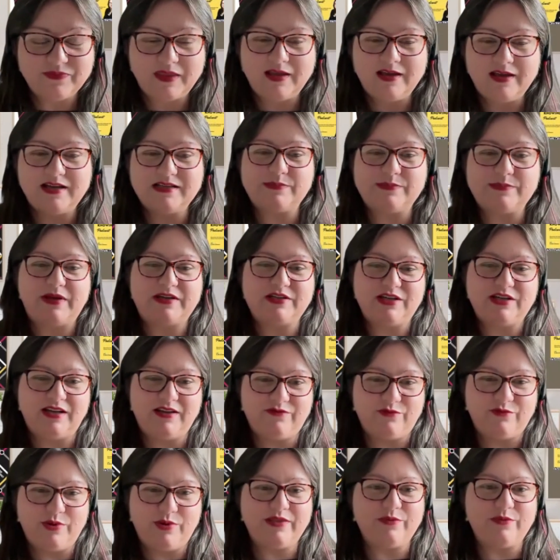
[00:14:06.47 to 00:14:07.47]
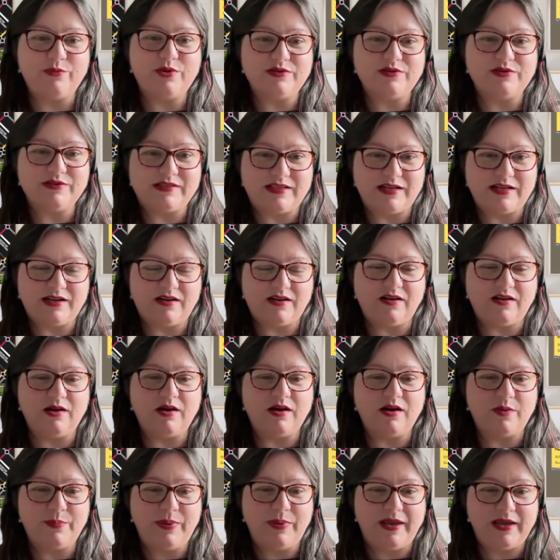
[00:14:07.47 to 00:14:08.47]
especially if we're the ones that are
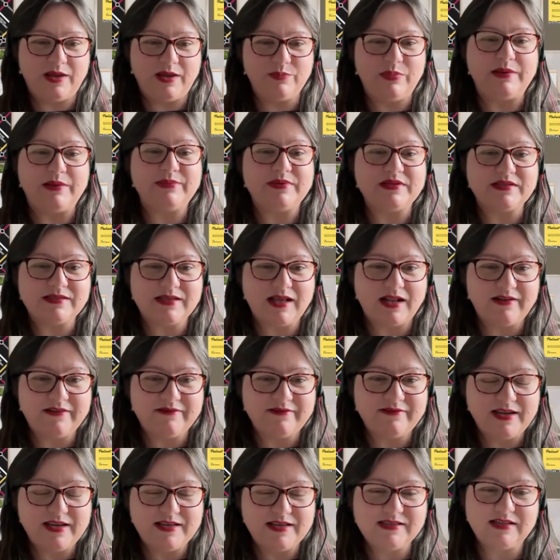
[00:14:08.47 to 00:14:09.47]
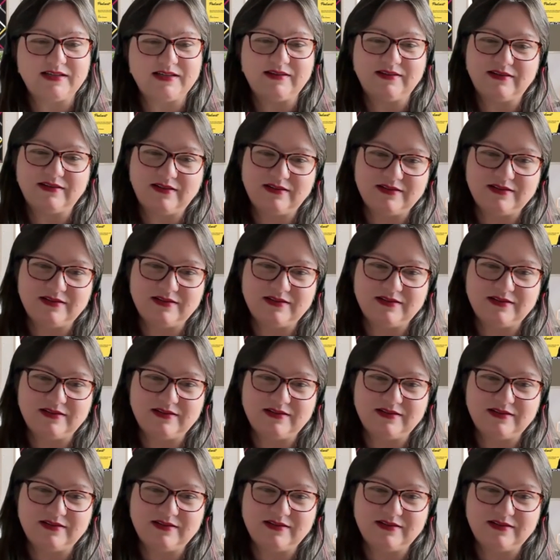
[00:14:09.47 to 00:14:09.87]
paying people salaries, and